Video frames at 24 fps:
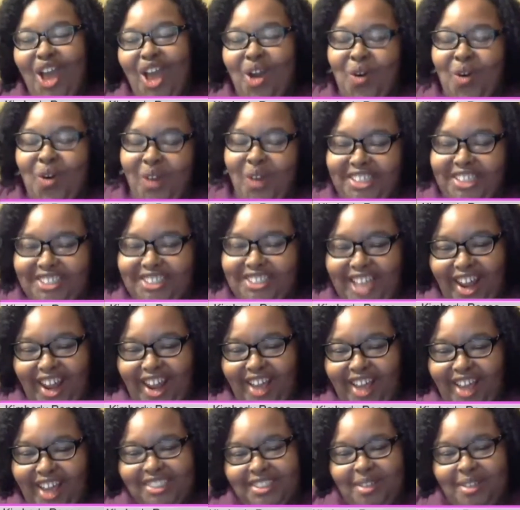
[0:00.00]
quick shout
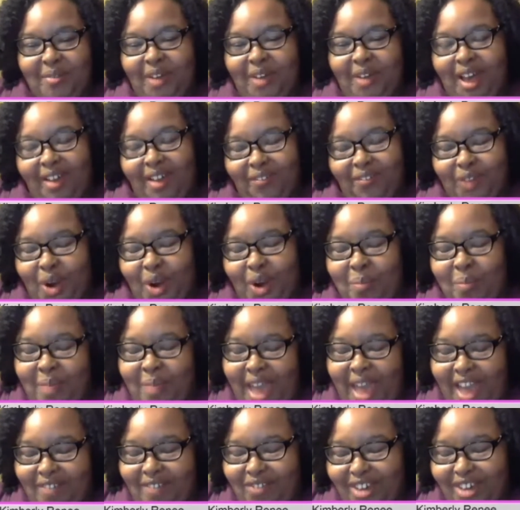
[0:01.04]
out to the Firm
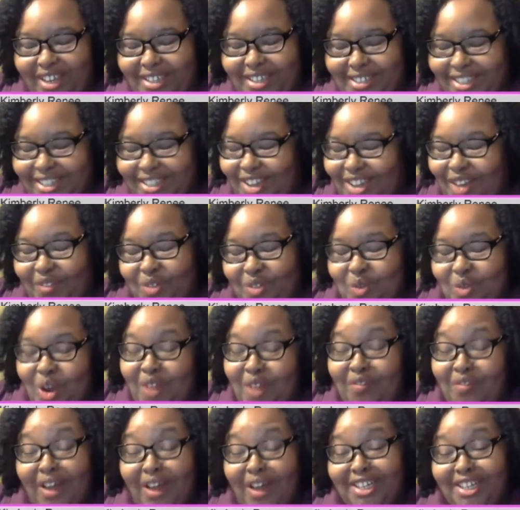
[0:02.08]
Mavericks. You know, if you want
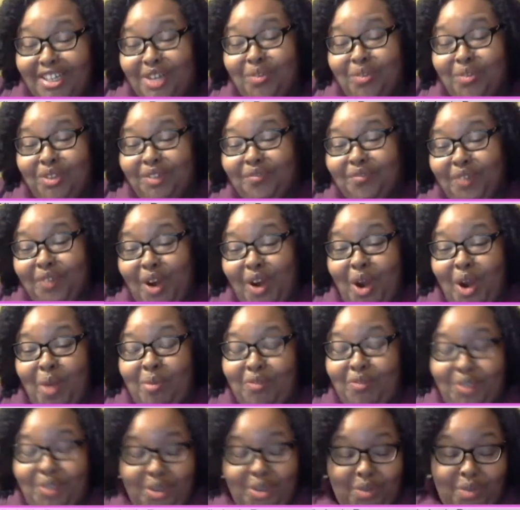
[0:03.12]
to volunteer with the firm,
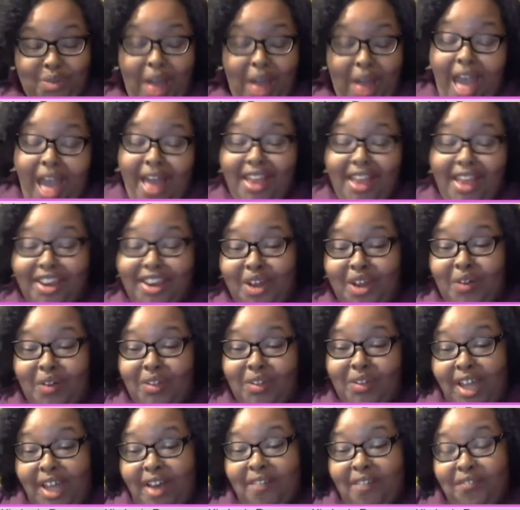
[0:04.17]
if you
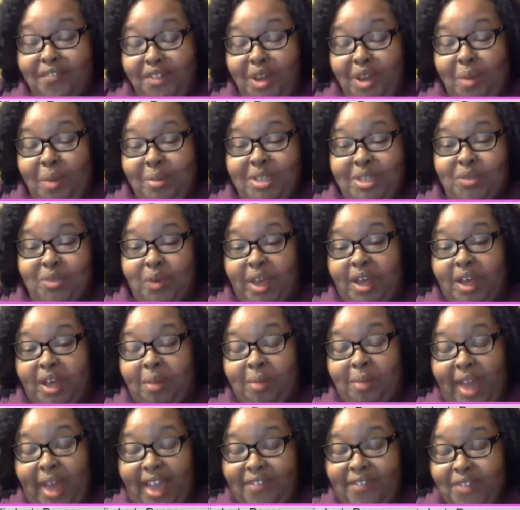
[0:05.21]
love film as well,
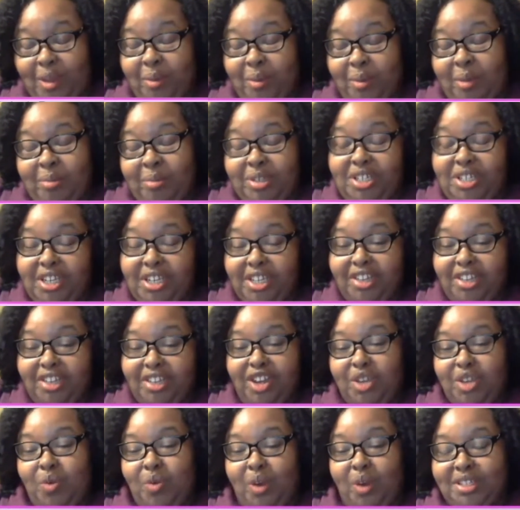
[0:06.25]
black film in particular,
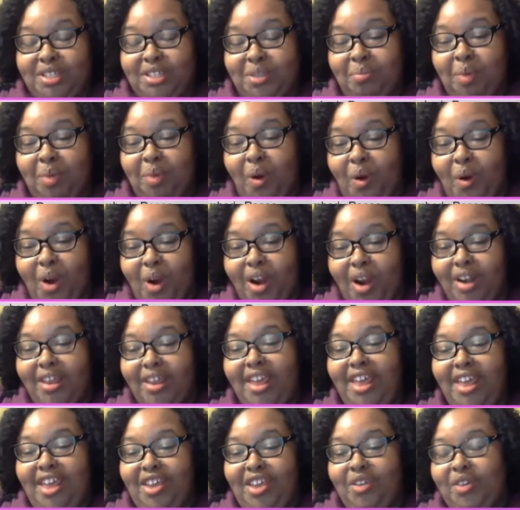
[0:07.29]
and you want to support,
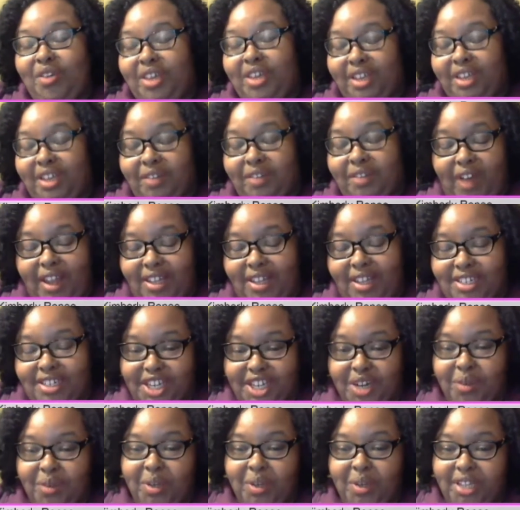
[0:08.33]
you can
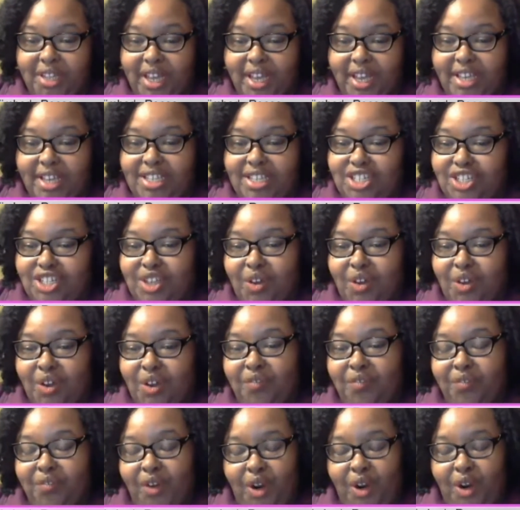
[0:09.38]
volunteer with us. Just go
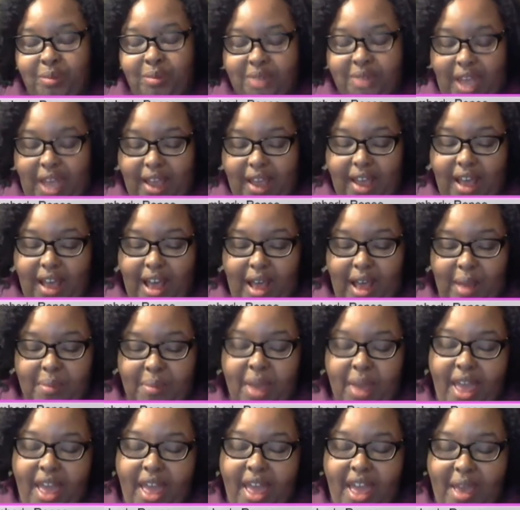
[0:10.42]
to
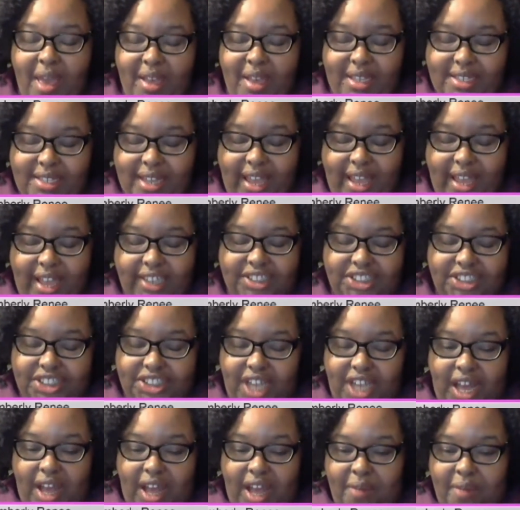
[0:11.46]

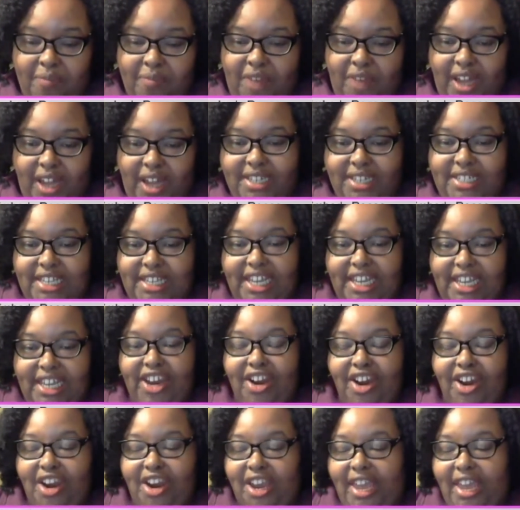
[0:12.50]

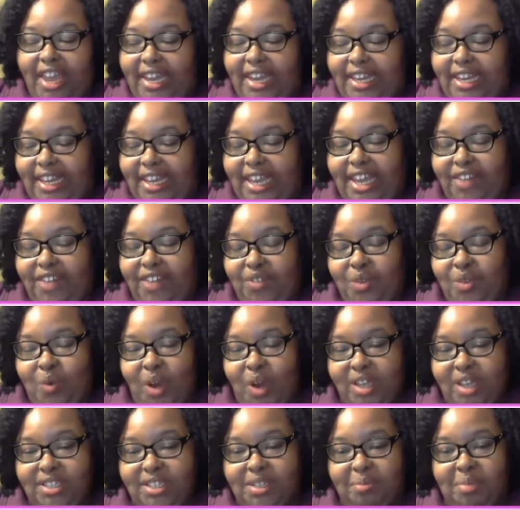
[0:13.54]
firm.com/volunteer. And again, if you
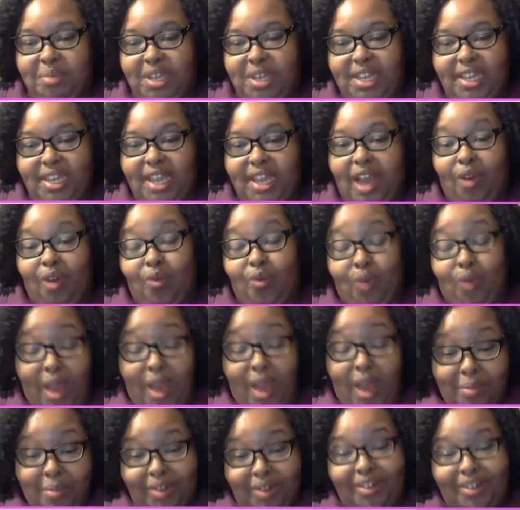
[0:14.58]
want to be a
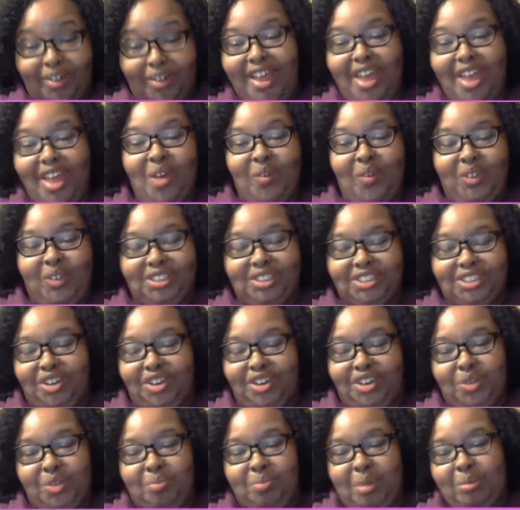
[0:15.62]
rebel, which is our
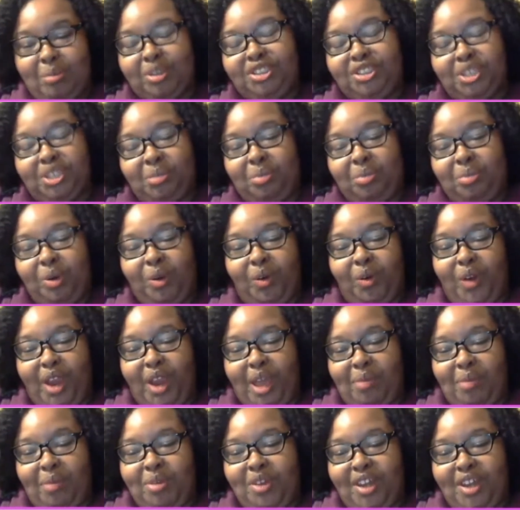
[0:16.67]
new membership
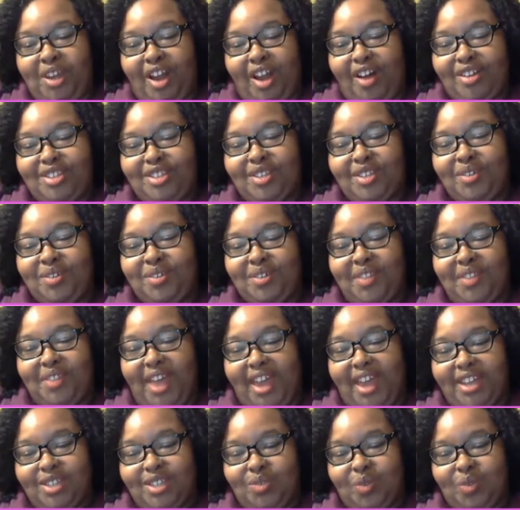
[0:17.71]
program, you can also do
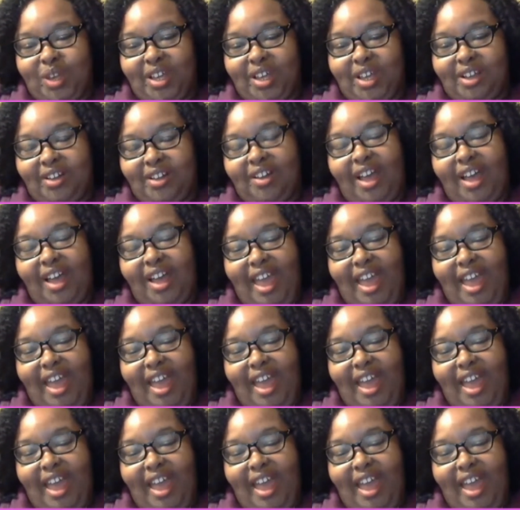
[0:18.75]
that as well.